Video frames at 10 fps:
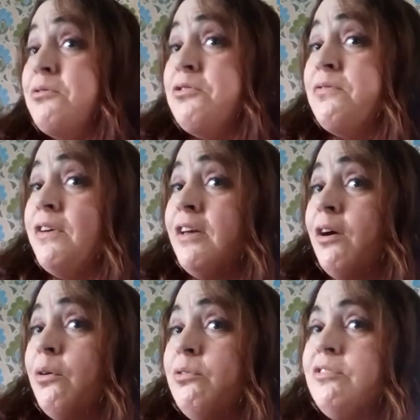YouTube
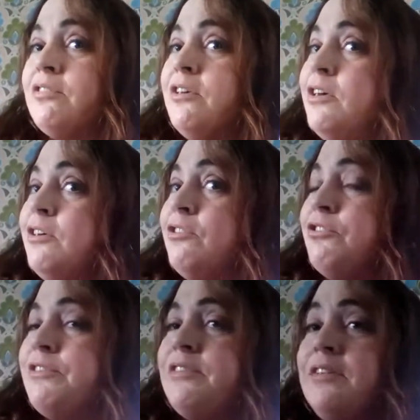videos,
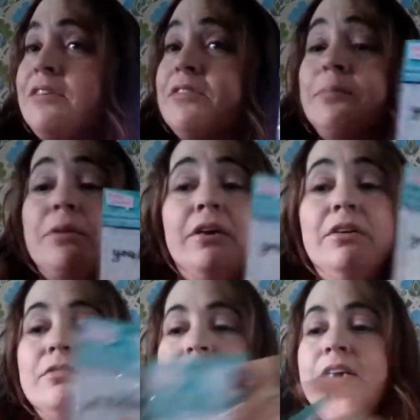you just set this up
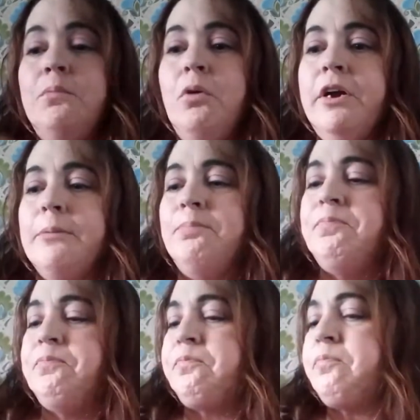there and keep working.
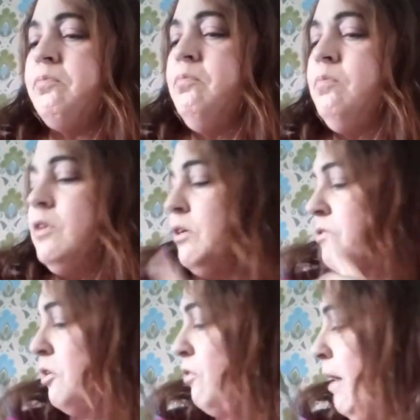
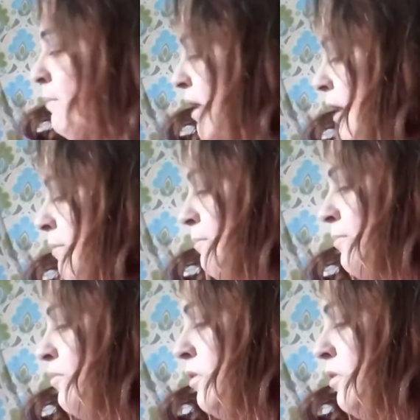So grab that.